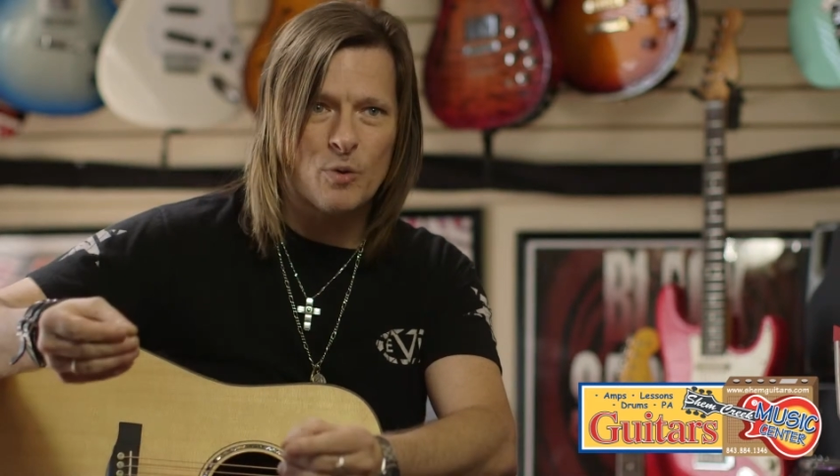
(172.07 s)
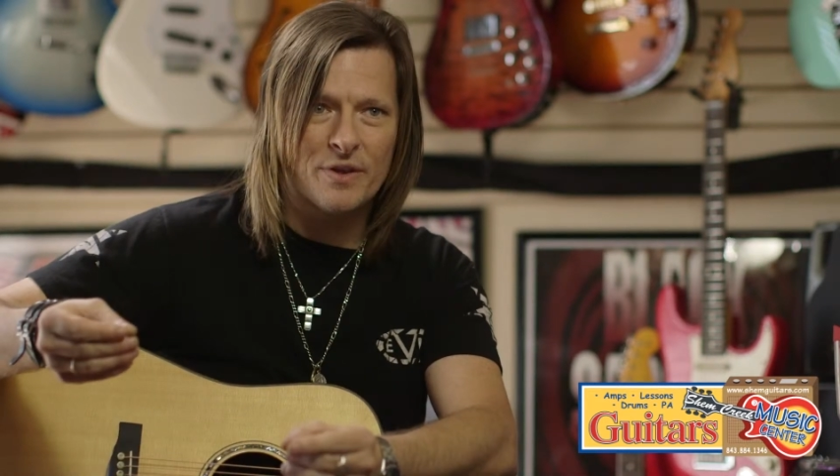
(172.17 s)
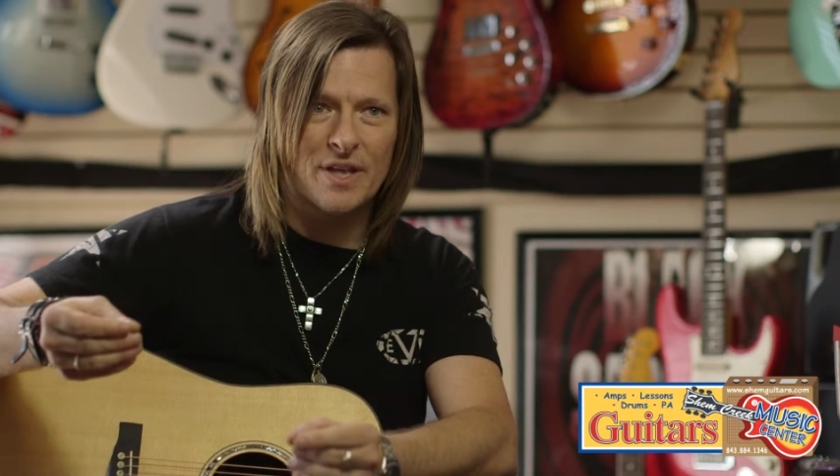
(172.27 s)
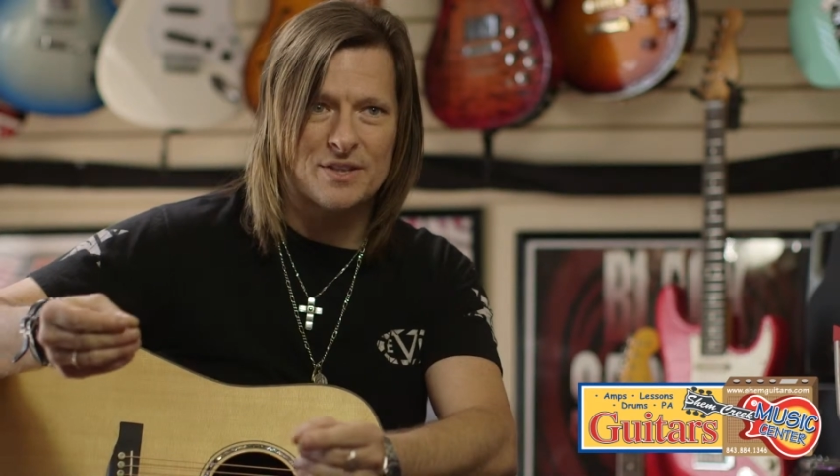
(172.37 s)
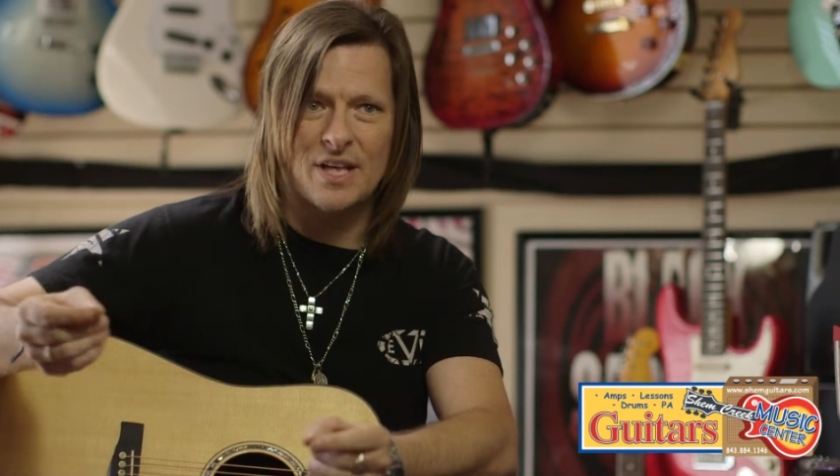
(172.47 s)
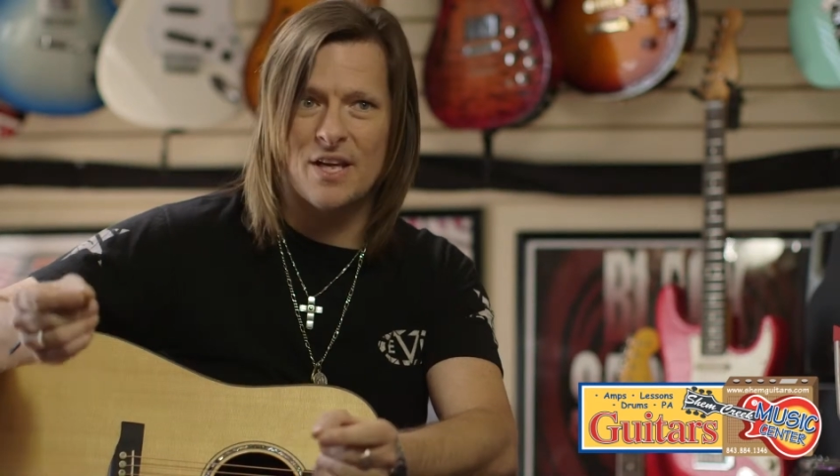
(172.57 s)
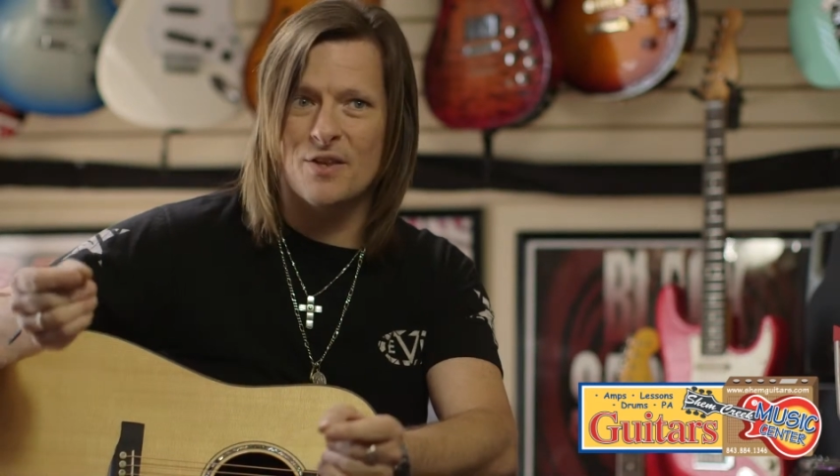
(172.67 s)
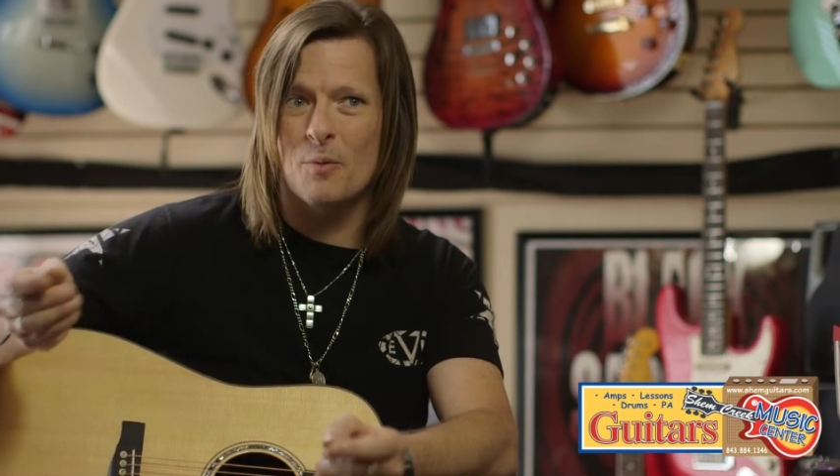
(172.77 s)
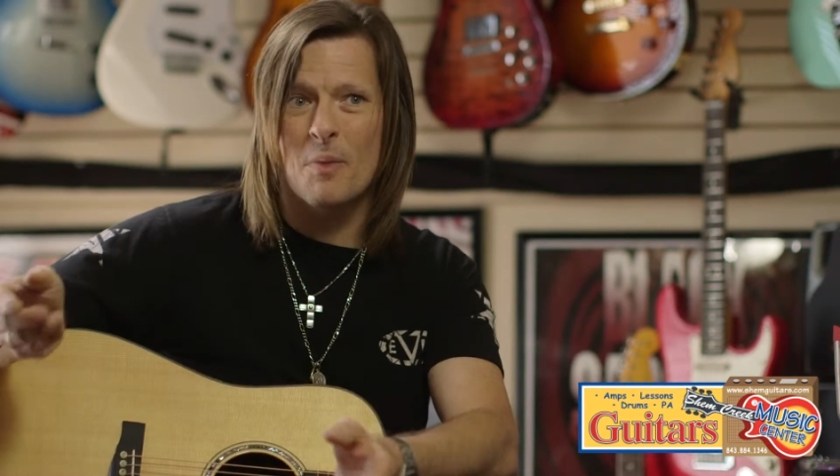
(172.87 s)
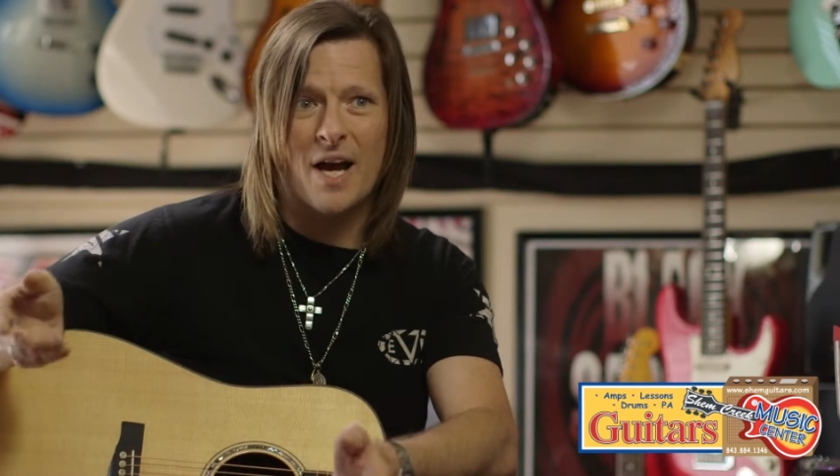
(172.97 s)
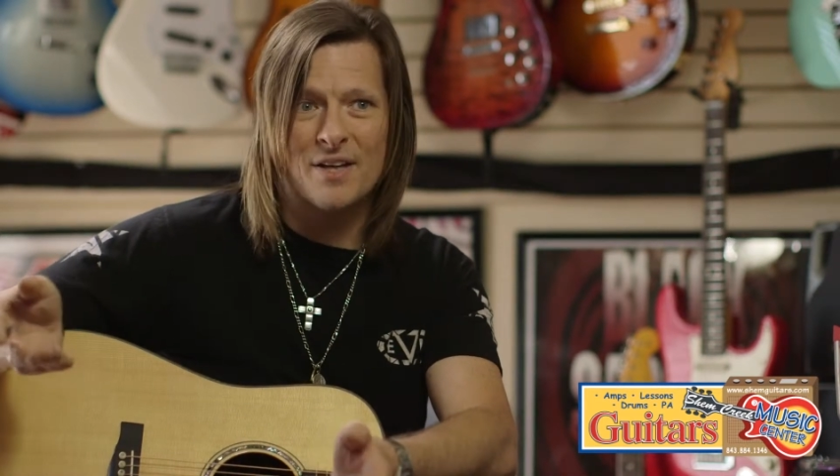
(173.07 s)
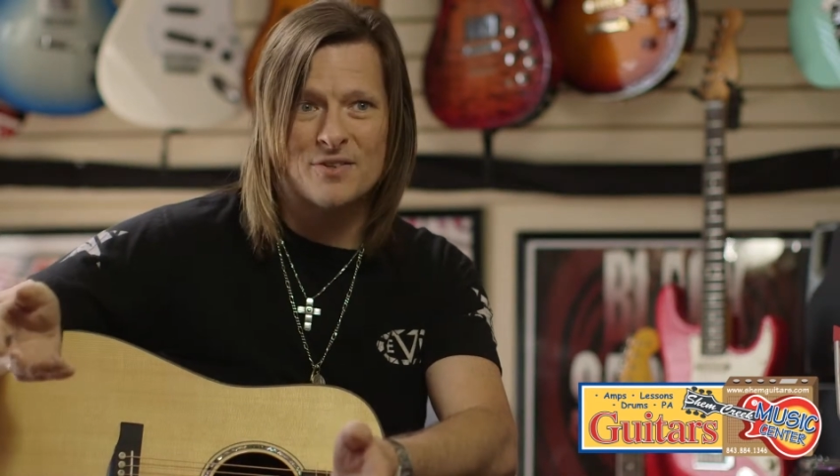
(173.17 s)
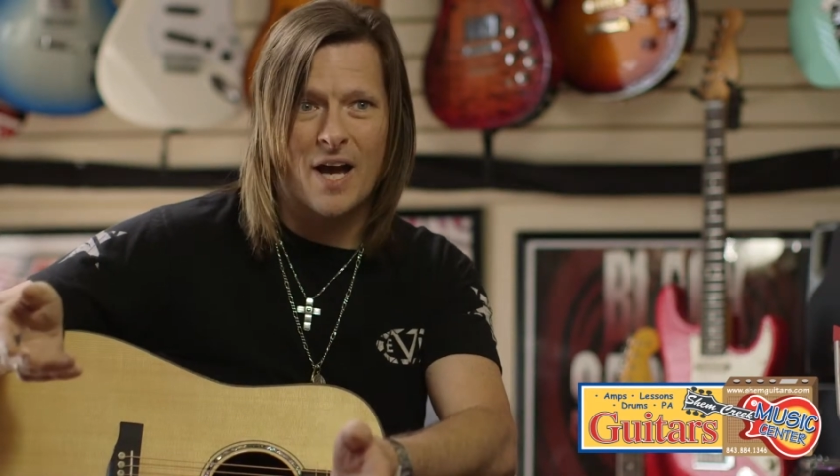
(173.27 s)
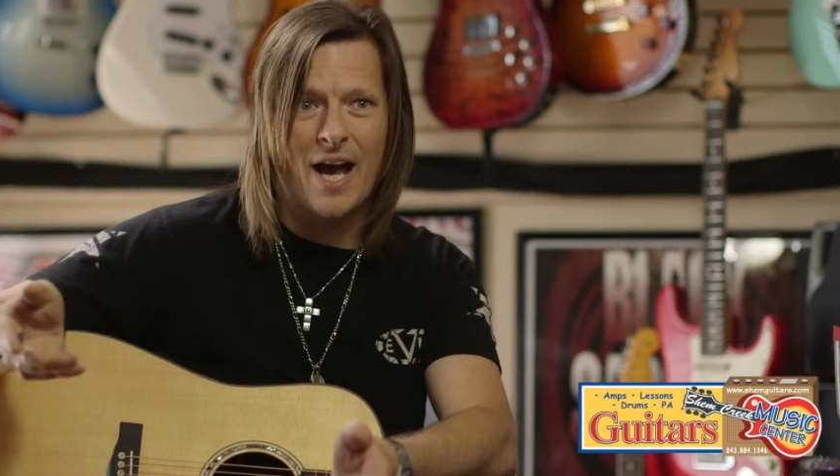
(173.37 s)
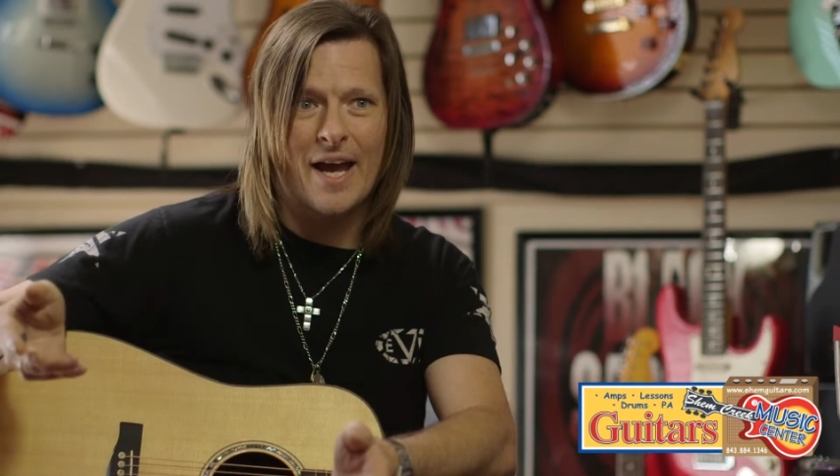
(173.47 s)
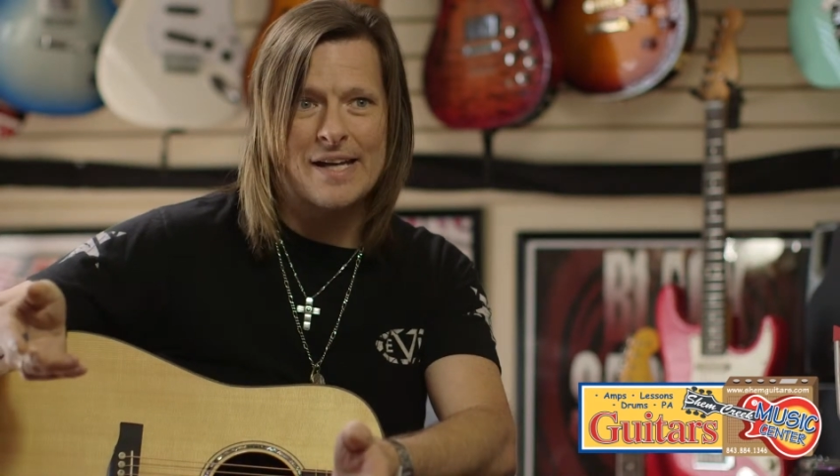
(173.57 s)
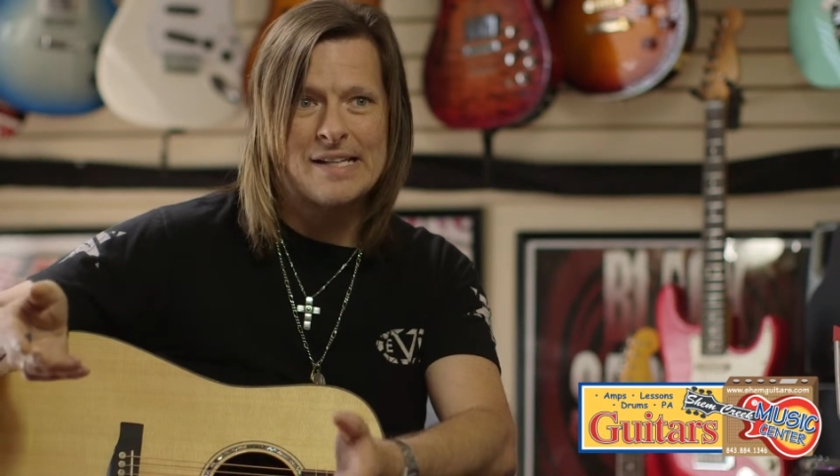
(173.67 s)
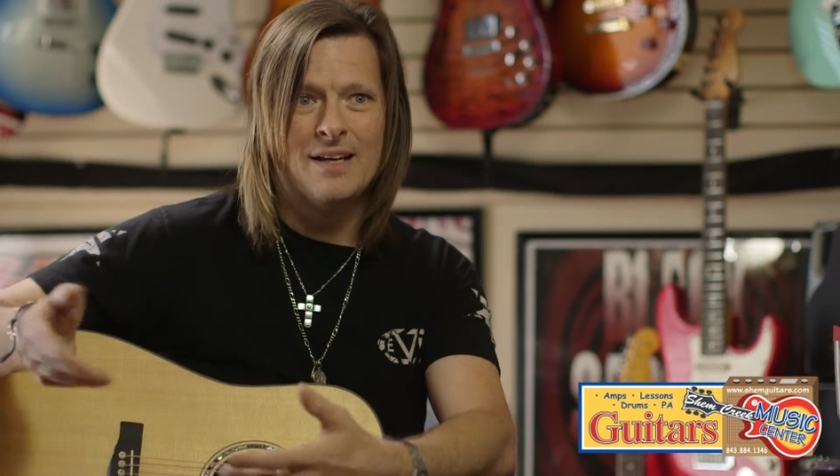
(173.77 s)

what they see in their mind's eye